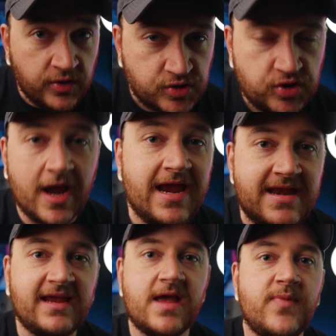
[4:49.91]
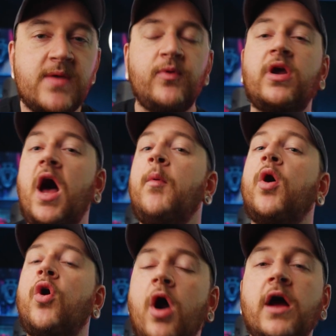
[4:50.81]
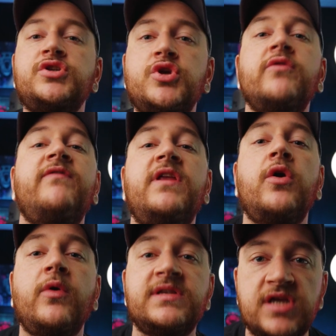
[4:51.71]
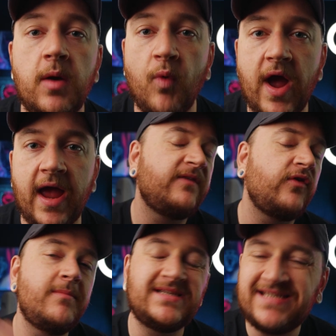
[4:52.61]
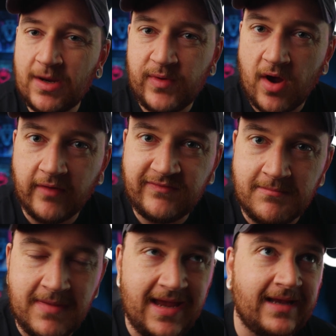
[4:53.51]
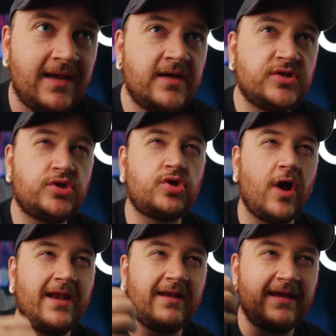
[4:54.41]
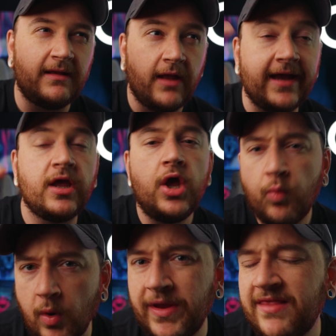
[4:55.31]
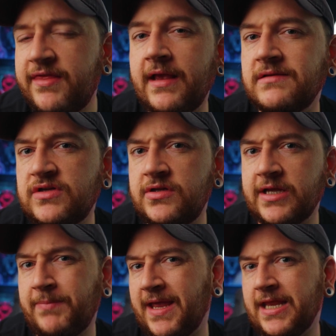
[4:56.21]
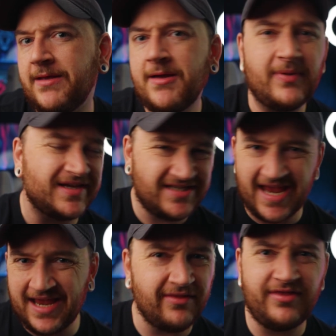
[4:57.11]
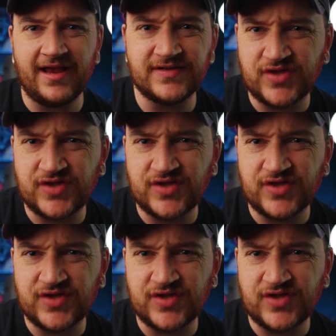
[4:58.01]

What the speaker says: You're trying to get people to come across your video in some way. So the mistake we often make is trying to get like what we think is clickbaity by saying things